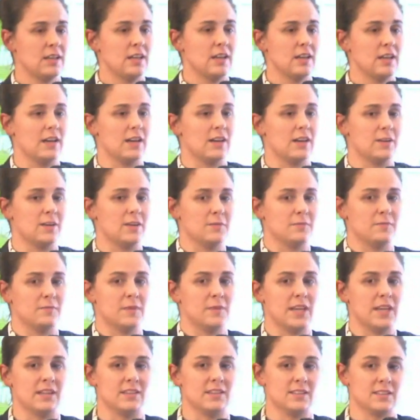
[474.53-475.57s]

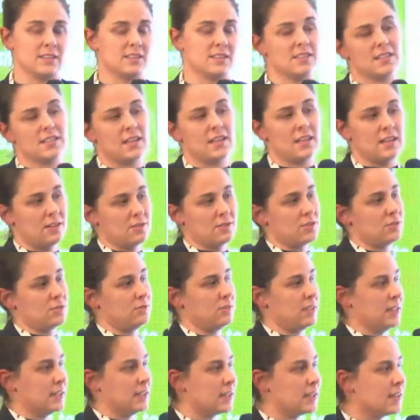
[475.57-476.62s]
And this is
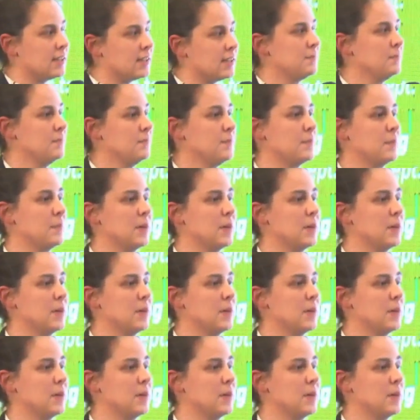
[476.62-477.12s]
household income.